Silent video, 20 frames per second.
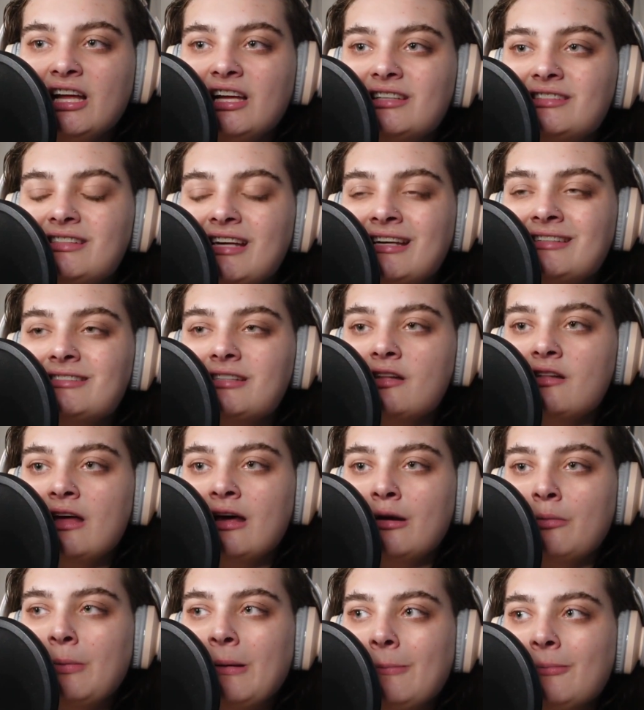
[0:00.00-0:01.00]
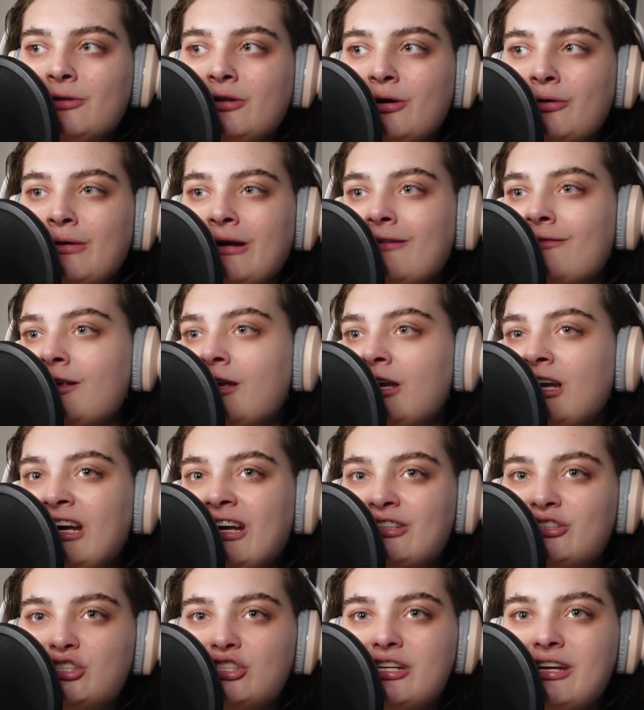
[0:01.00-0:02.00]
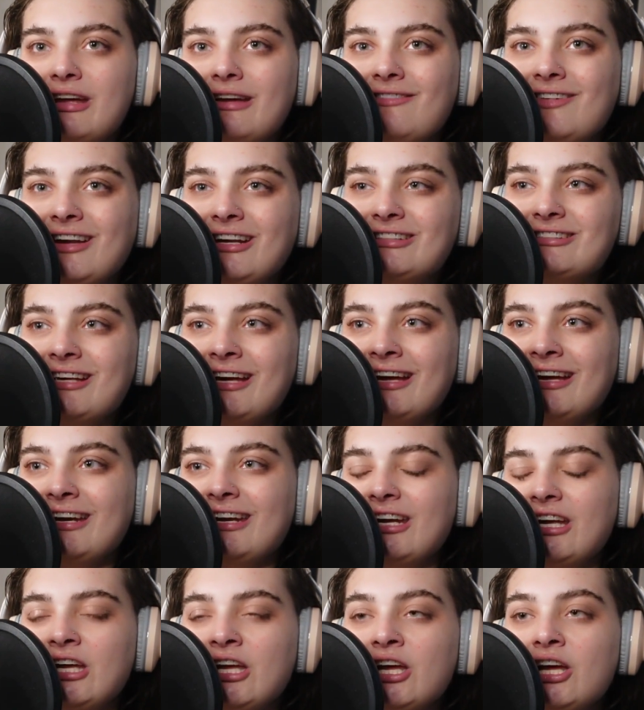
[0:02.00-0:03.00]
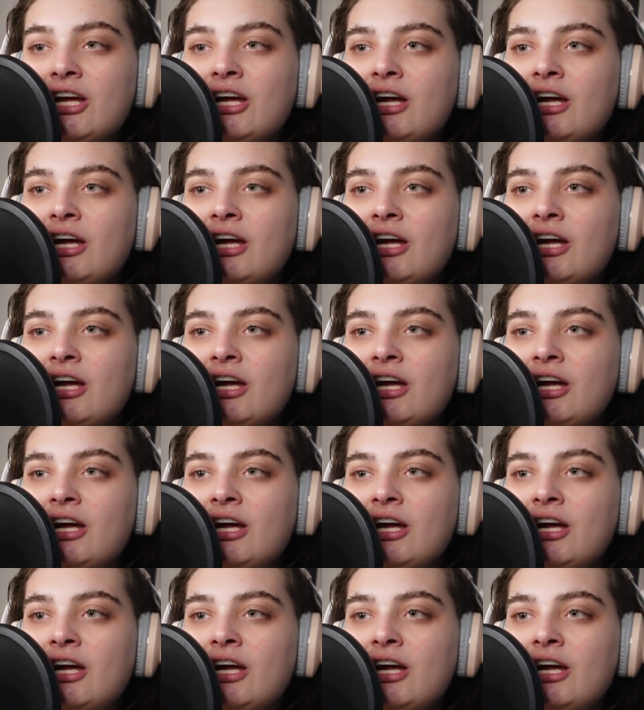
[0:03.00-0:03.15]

because as a lot of people know, I have ADHD, I have anxiety.